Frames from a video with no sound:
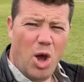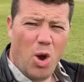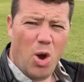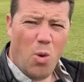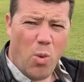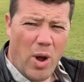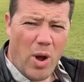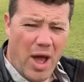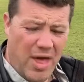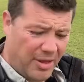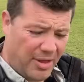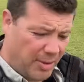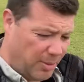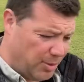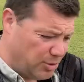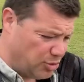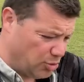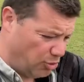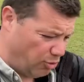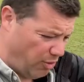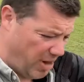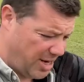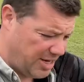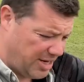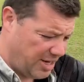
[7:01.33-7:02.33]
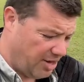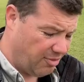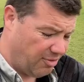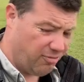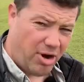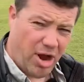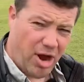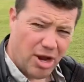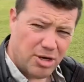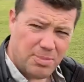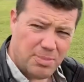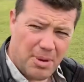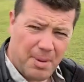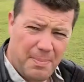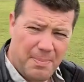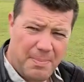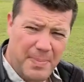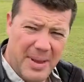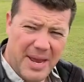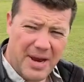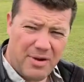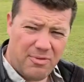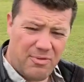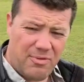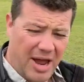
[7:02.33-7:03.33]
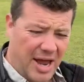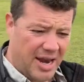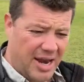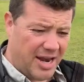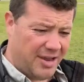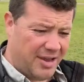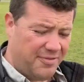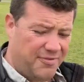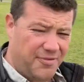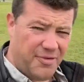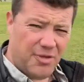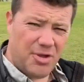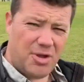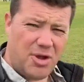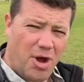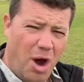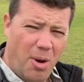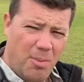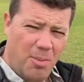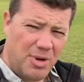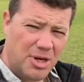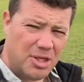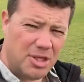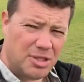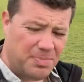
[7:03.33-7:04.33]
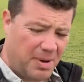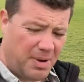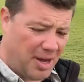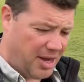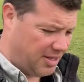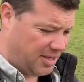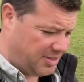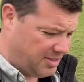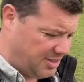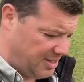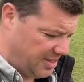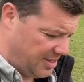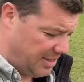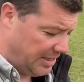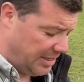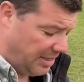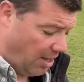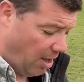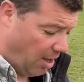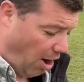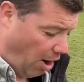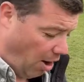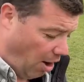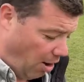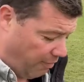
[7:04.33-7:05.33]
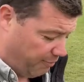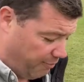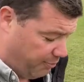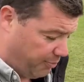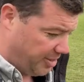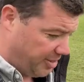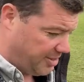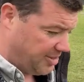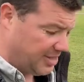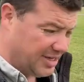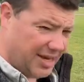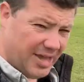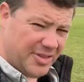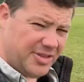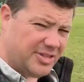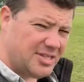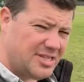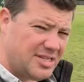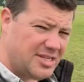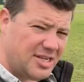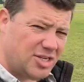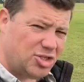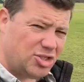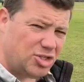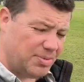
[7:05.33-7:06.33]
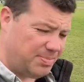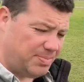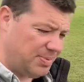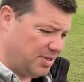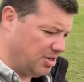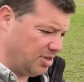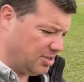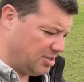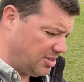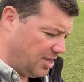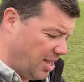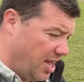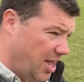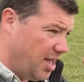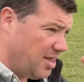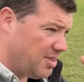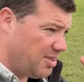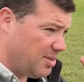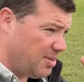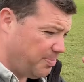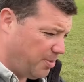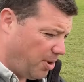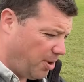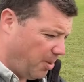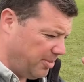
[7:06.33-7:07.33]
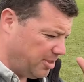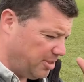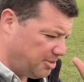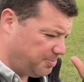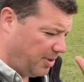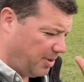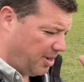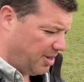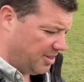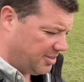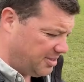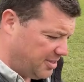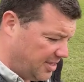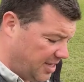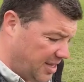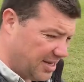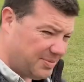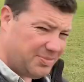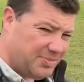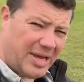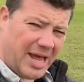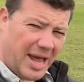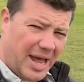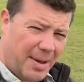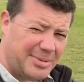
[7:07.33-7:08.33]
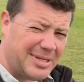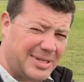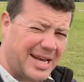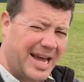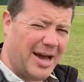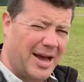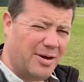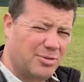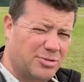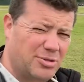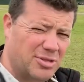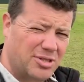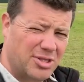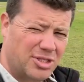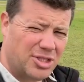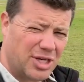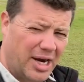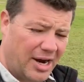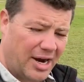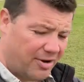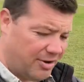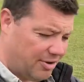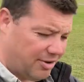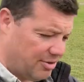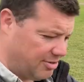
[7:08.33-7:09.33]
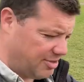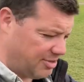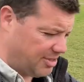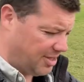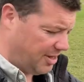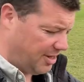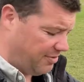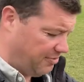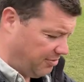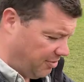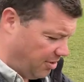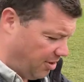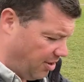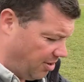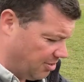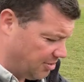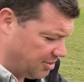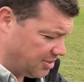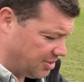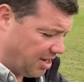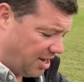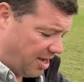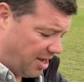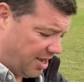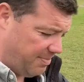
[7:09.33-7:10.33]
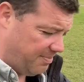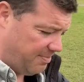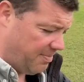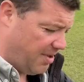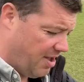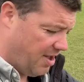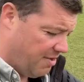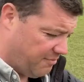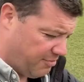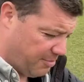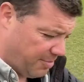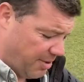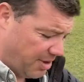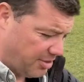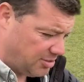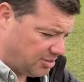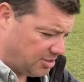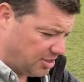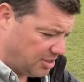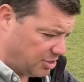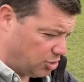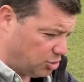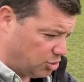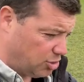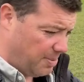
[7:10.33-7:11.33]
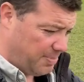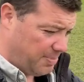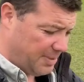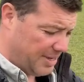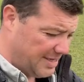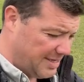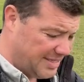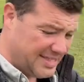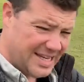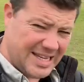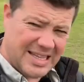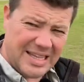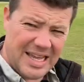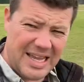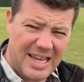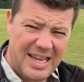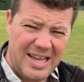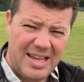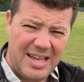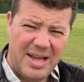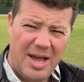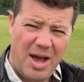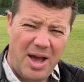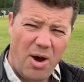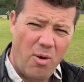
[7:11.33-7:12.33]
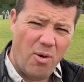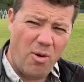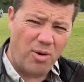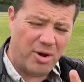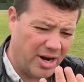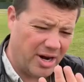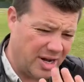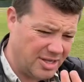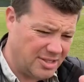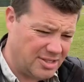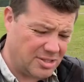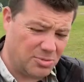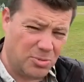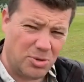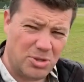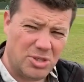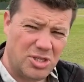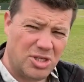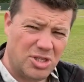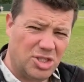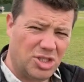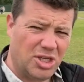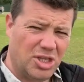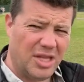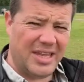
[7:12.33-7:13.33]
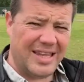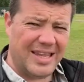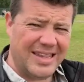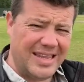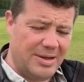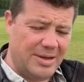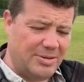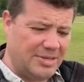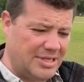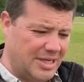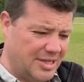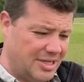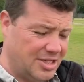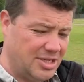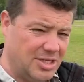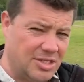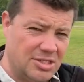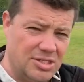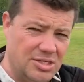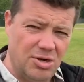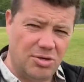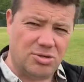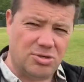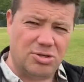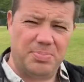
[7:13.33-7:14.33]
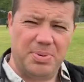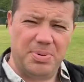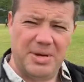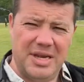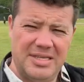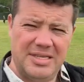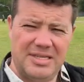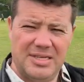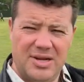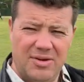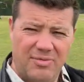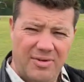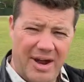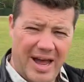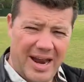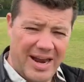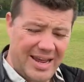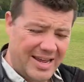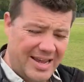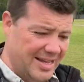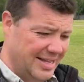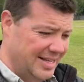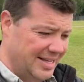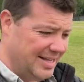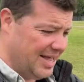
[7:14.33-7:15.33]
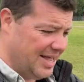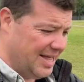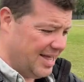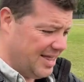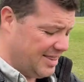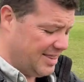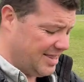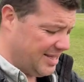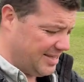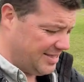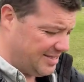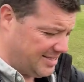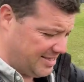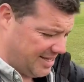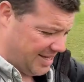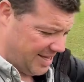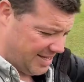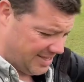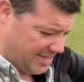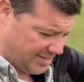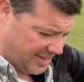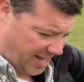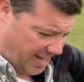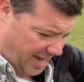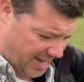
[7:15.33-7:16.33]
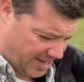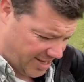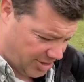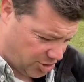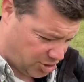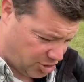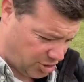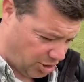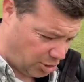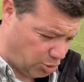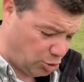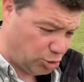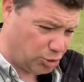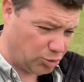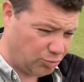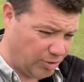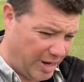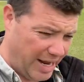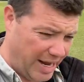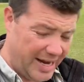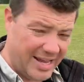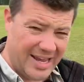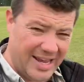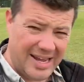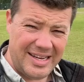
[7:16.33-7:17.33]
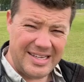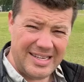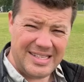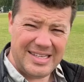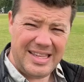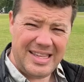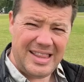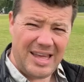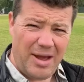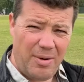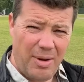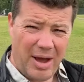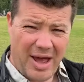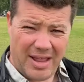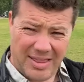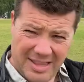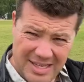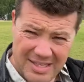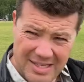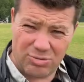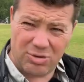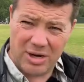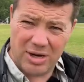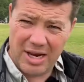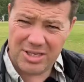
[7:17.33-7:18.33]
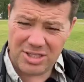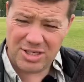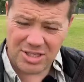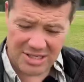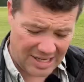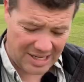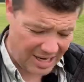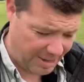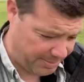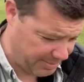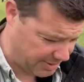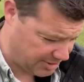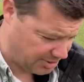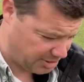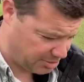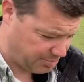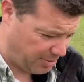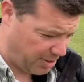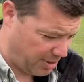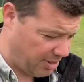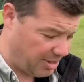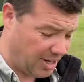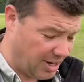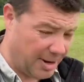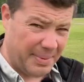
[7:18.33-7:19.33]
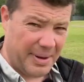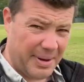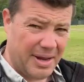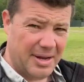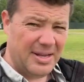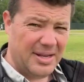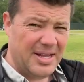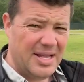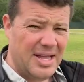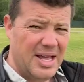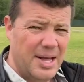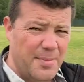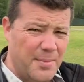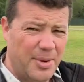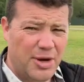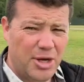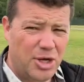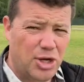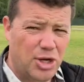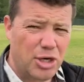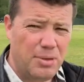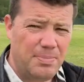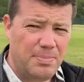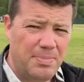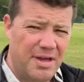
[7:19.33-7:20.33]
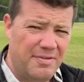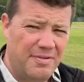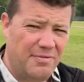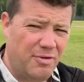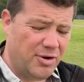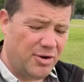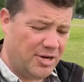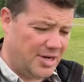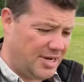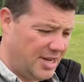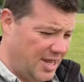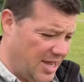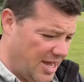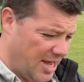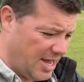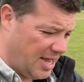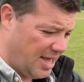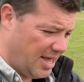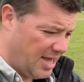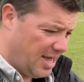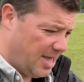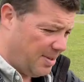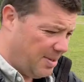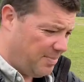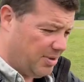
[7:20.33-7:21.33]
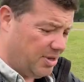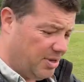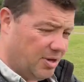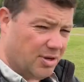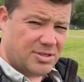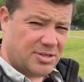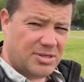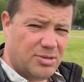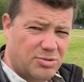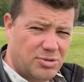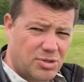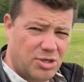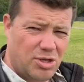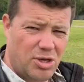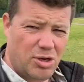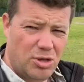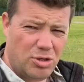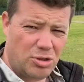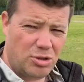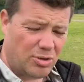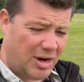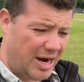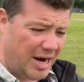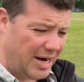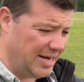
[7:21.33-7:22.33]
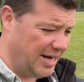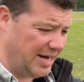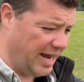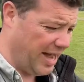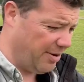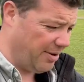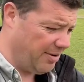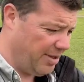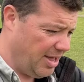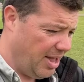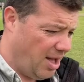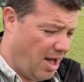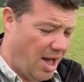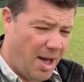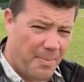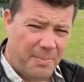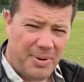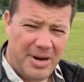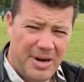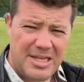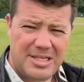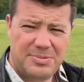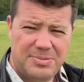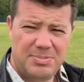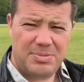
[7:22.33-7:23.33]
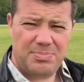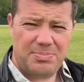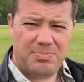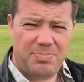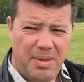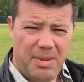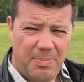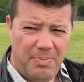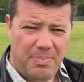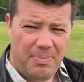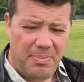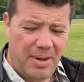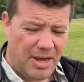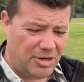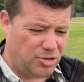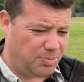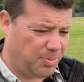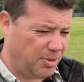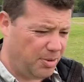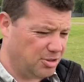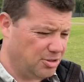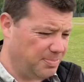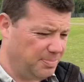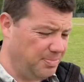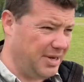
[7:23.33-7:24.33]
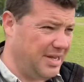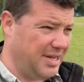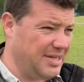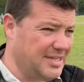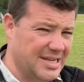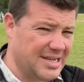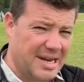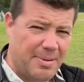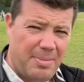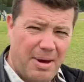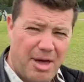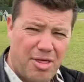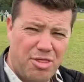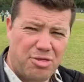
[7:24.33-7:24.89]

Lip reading: where there was already going to be a big rally for the Communist Party of Britain. Now this is interesting because the Communist Party had kept out of the Jarrow Crusade for a long time, for most of the trip, and indeed the organisers wanted to shun that. They said this is not a political rally, this is a social rally, and indeed they had this religious element I've spoken about. But it couldn't be avoided here because there was a huge rally. Now, the Metropolitan Police said about